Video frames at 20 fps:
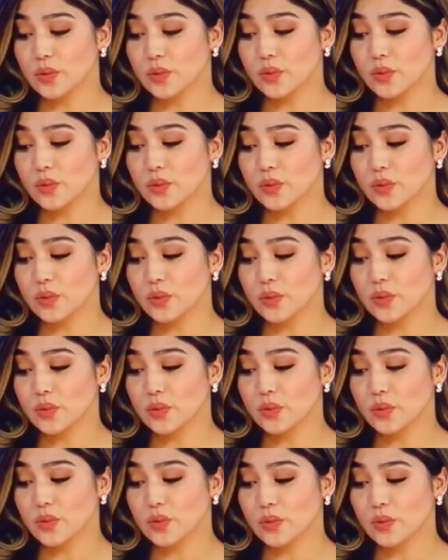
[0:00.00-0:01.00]

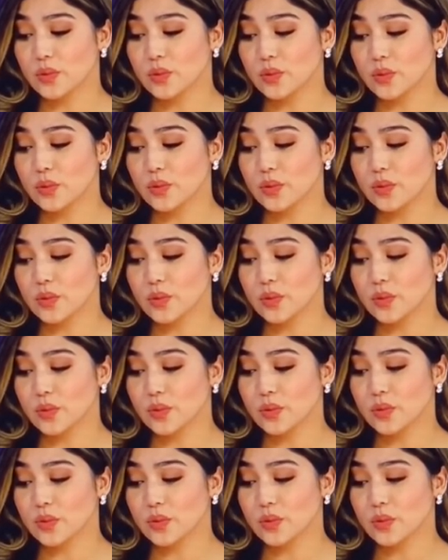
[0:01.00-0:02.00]

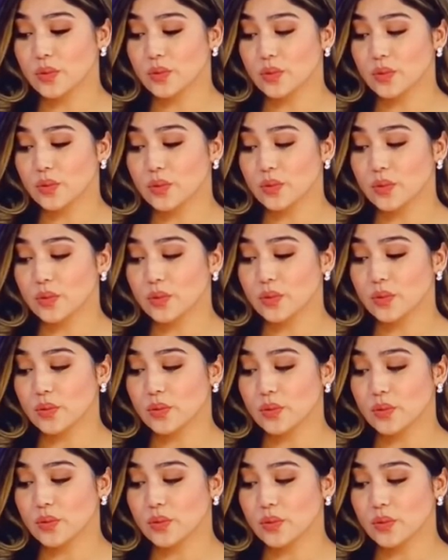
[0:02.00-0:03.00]

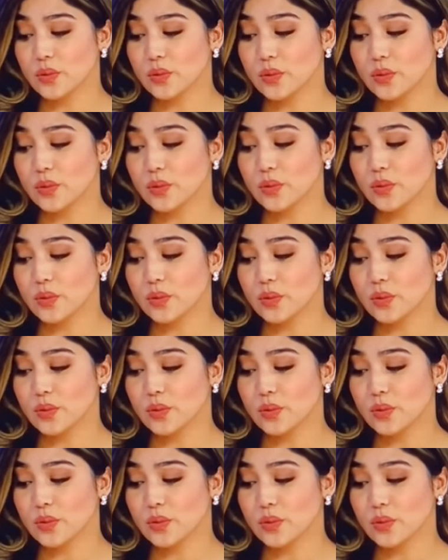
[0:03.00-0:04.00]

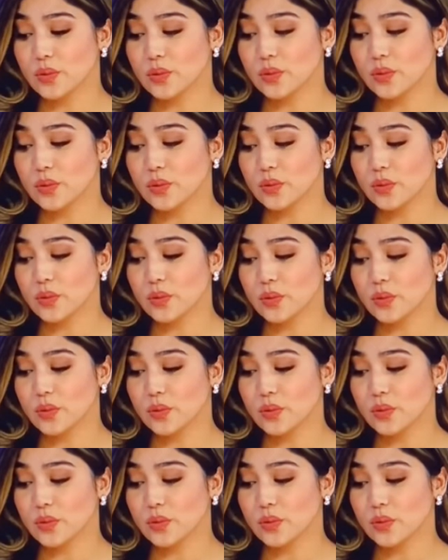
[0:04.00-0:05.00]

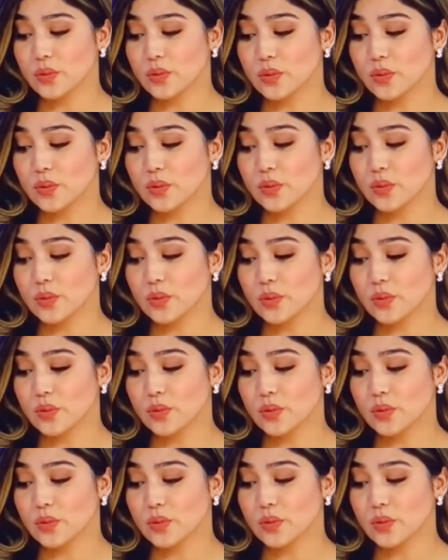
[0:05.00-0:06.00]

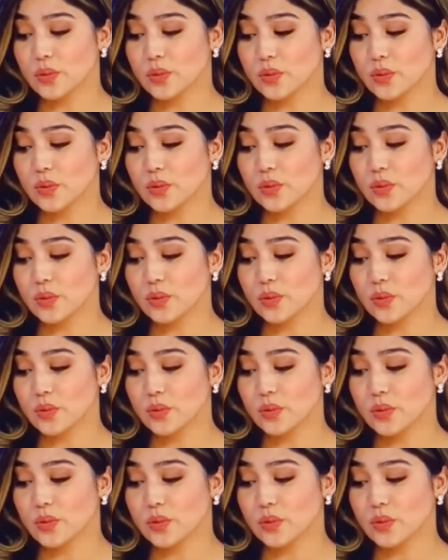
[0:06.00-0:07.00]

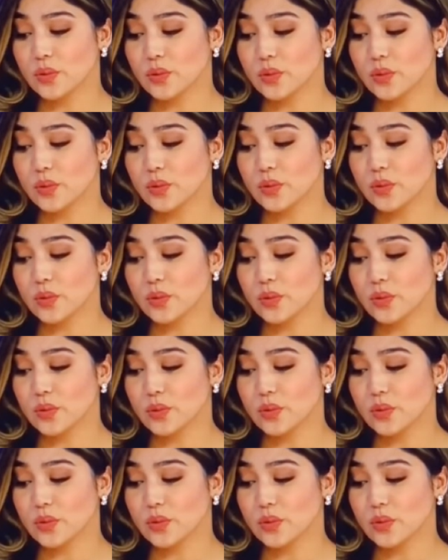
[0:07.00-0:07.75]
This person isn't speaking.